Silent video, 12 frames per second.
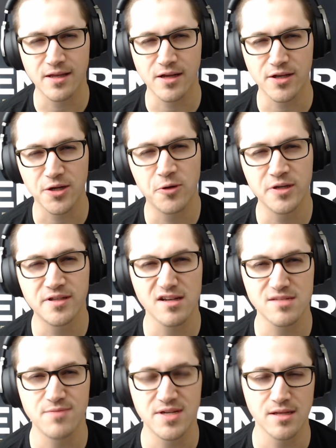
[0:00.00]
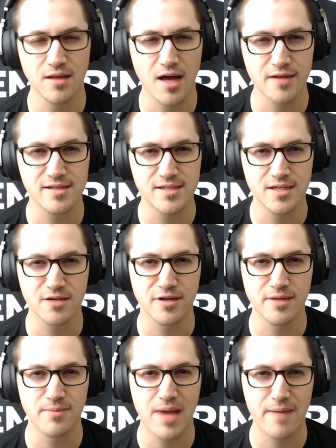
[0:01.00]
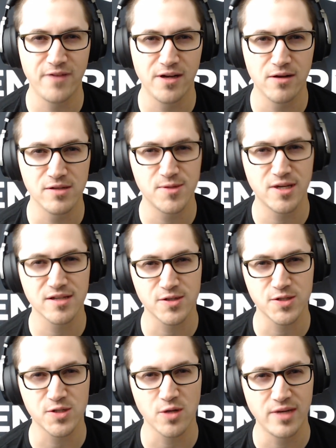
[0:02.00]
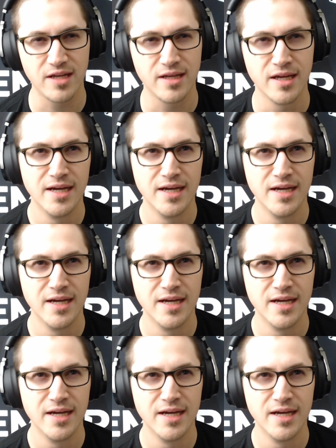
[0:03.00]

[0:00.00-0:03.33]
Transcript: The coin toss means a lot this year in map vetoes because there's so many,